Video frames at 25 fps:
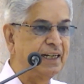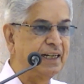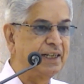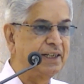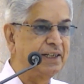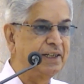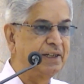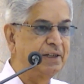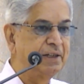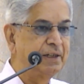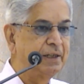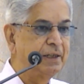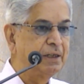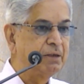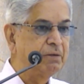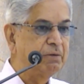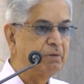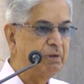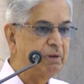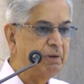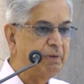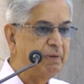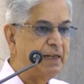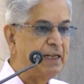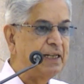and we
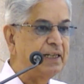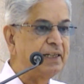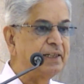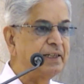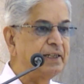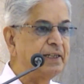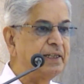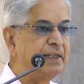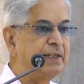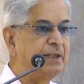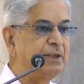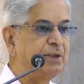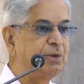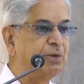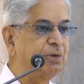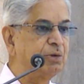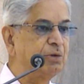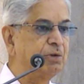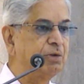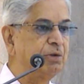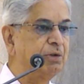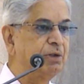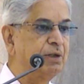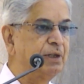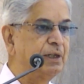were very keen
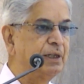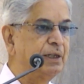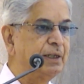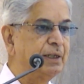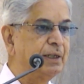to